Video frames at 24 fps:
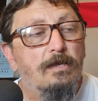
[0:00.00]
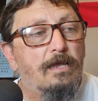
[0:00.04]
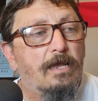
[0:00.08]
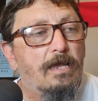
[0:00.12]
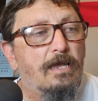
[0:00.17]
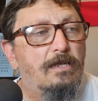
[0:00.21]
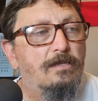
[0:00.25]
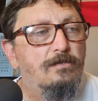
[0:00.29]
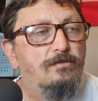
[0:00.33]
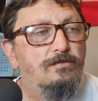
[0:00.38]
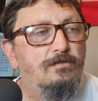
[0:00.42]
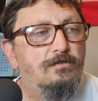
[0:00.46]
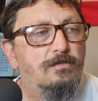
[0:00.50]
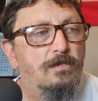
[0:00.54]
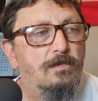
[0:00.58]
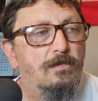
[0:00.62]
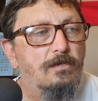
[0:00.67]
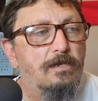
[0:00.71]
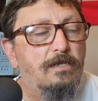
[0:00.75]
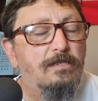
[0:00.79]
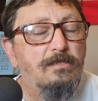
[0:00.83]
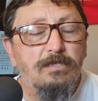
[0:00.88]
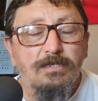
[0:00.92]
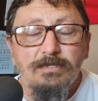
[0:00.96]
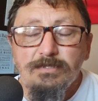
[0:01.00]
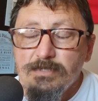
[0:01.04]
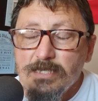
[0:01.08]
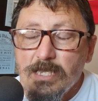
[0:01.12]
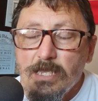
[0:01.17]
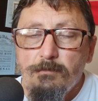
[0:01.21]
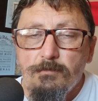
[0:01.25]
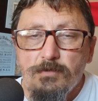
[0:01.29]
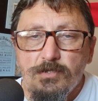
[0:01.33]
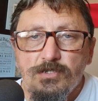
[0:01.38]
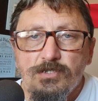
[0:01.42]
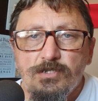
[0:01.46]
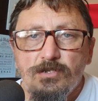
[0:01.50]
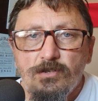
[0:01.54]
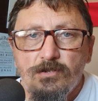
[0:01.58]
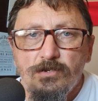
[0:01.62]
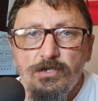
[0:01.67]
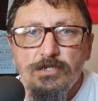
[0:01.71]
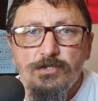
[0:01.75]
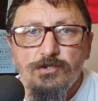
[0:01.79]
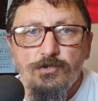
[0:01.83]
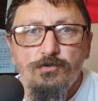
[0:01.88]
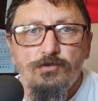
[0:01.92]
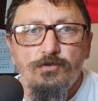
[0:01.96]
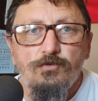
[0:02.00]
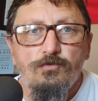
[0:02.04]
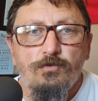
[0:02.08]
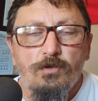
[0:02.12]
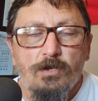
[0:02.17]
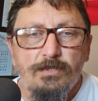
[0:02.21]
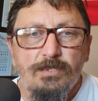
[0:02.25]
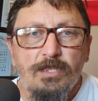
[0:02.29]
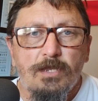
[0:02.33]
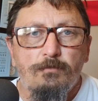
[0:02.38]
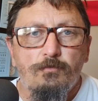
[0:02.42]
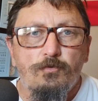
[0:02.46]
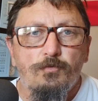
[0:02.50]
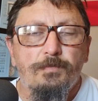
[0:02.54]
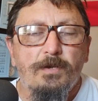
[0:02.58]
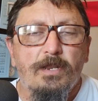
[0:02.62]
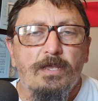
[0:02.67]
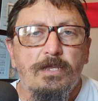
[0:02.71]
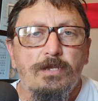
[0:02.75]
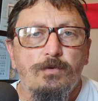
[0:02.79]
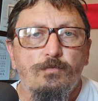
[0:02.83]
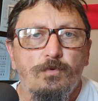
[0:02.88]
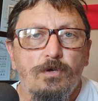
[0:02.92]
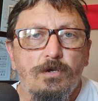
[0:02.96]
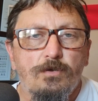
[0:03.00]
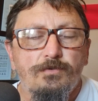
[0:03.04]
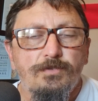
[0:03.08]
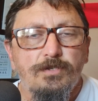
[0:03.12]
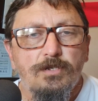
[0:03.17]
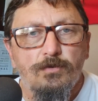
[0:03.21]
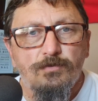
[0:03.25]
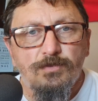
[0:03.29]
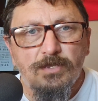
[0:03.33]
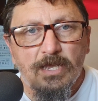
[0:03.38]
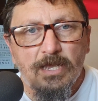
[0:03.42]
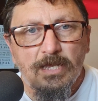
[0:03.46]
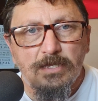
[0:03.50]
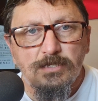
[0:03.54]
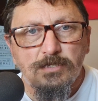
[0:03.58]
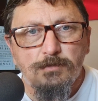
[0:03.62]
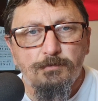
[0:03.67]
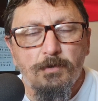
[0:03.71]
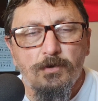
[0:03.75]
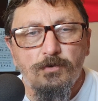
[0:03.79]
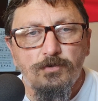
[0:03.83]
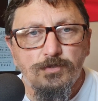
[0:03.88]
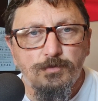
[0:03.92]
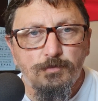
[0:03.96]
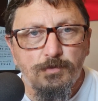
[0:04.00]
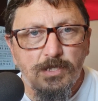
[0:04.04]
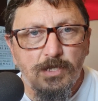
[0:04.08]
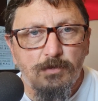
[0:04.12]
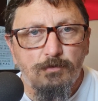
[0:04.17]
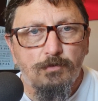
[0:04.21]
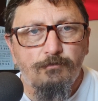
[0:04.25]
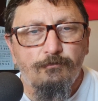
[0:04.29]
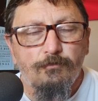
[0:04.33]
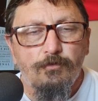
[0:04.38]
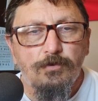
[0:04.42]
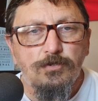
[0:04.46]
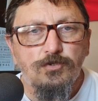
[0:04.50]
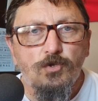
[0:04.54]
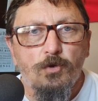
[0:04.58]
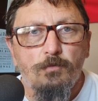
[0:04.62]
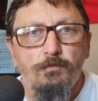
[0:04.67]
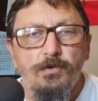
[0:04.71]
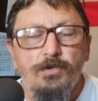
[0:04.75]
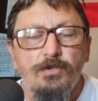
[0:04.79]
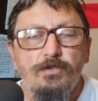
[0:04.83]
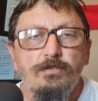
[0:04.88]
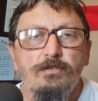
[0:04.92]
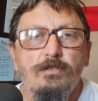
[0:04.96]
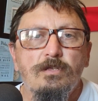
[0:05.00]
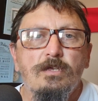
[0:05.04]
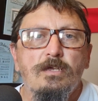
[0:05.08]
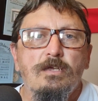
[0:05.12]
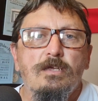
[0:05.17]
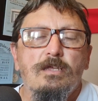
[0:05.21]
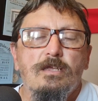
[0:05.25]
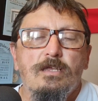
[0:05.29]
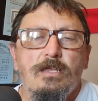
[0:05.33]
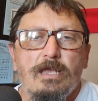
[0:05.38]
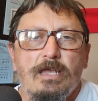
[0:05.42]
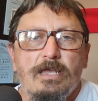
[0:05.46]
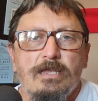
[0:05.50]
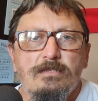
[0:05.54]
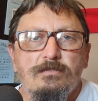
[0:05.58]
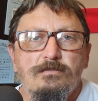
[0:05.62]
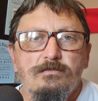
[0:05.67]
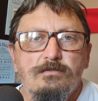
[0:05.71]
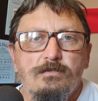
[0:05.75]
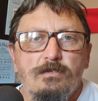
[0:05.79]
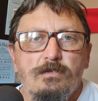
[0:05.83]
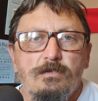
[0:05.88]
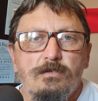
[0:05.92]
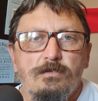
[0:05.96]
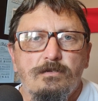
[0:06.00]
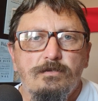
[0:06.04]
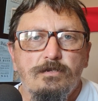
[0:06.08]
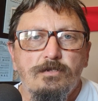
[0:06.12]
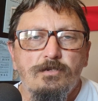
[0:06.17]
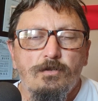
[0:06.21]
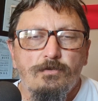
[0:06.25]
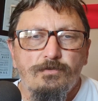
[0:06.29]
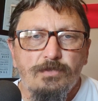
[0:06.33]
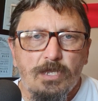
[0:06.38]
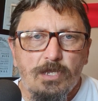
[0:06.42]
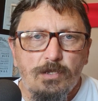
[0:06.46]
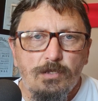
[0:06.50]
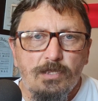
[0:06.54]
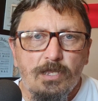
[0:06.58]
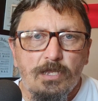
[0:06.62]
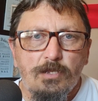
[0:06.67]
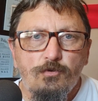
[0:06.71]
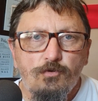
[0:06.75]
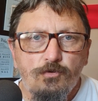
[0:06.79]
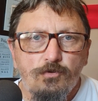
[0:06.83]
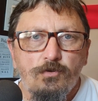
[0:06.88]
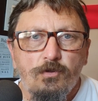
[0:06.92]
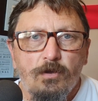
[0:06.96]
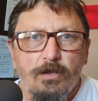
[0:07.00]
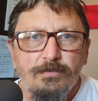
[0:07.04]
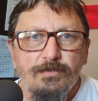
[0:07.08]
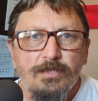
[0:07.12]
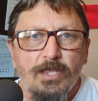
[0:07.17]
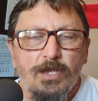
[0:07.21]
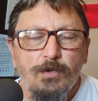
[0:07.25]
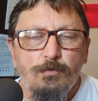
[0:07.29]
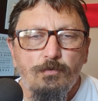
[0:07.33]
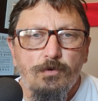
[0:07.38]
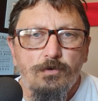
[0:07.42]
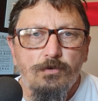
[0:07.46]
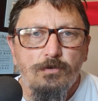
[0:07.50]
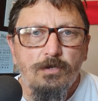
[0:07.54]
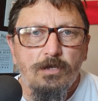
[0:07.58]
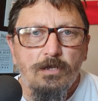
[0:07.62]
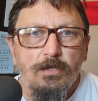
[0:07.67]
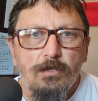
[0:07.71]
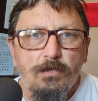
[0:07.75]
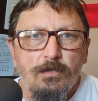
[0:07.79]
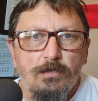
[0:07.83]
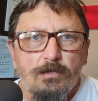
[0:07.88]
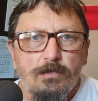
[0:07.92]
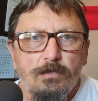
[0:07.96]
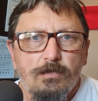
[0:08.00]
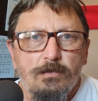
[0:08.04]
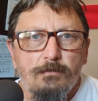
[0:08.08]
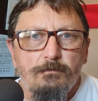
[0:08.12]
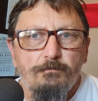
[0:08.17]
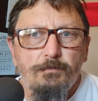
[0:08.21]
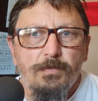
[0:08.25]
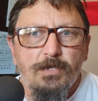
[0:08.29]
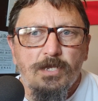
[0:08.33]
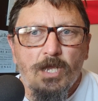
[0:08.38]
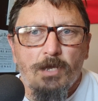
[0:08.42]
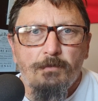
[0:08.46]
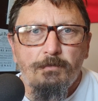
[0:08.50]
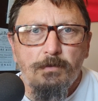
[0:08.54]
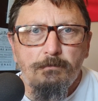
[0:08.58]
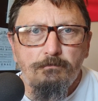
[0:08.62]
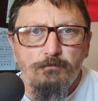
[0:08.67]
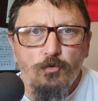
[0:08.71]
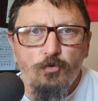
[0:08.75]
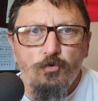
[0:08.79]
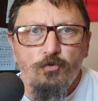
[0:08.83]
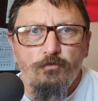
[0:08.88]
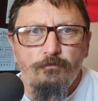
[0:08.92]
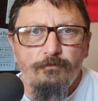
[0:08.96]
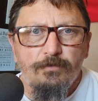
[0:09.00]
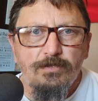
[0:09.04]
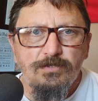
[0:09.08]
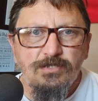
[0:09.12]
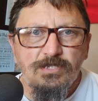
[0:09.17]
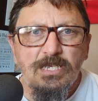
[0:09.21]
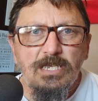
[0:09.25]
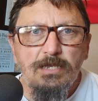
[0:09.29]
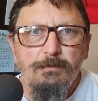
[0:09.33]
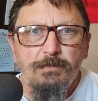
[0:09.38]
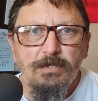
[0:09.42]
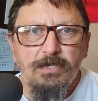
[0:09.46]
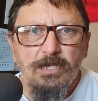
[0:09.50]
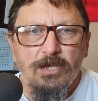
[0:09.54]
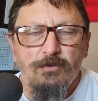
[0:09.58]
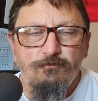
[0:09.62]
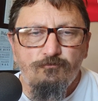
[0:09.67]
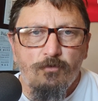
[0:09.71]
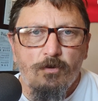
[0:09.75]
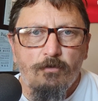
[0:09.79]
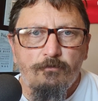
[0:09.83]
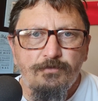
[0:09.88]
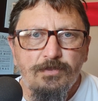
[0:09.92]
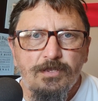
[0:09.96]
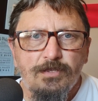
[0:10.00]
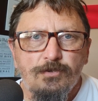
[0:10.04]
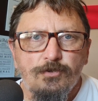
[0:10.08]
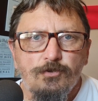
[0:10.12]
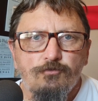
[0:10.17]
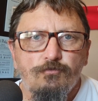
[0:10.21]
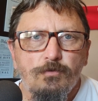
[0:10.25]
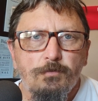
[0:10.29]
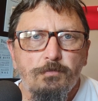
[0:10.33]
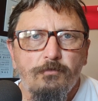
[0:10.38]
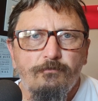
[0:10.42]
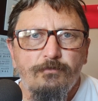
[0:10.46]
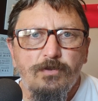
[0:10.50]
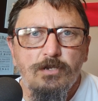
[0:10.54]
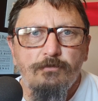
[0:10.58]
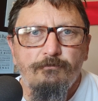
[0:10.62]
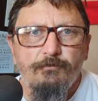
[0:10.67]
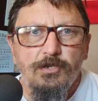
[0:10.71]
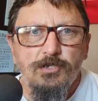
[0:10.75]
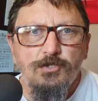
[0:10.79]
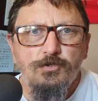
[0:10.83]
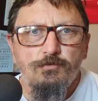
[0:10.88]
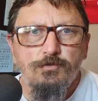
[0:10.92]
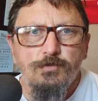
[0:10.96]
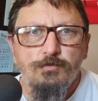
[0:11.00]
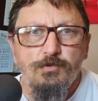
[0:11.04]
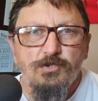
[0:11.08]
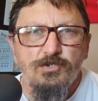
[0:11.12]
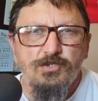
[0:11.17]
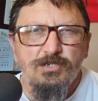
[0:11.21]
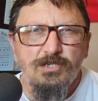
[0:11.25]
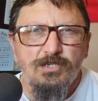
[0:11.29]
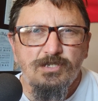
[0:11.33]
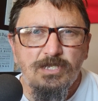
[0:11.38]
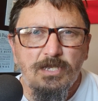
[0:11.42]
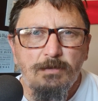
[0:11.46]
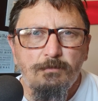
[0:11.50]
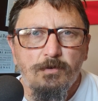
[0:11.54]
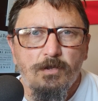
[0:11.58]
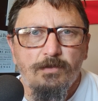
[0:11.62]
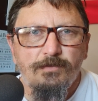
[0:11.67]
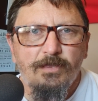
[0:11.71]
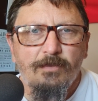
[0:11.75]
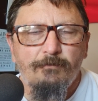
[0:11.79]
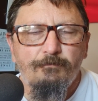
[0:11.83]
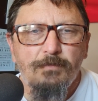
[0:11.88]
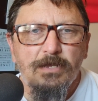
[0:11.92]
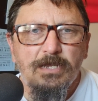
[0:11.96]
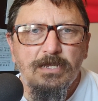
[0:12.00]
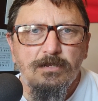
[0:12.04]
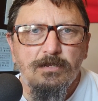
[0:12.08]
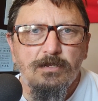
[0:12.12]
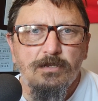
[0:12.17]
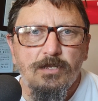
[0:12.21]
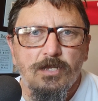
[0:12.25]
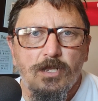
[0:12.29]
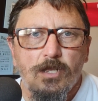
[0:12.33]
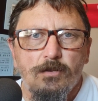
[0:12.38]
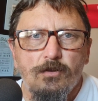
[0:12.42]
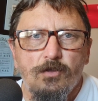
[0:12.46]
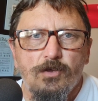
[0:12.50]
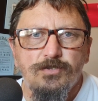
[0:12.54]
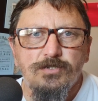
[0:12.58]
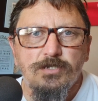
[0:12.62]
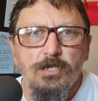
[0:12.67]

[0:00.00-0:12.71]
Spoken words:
And in this game, it certainly did look like they were playing well. You know, they had spells where they were very dominant, and they looked like they were becoming more of a team again rather than a group of individuals, which it seemed like they've been in the last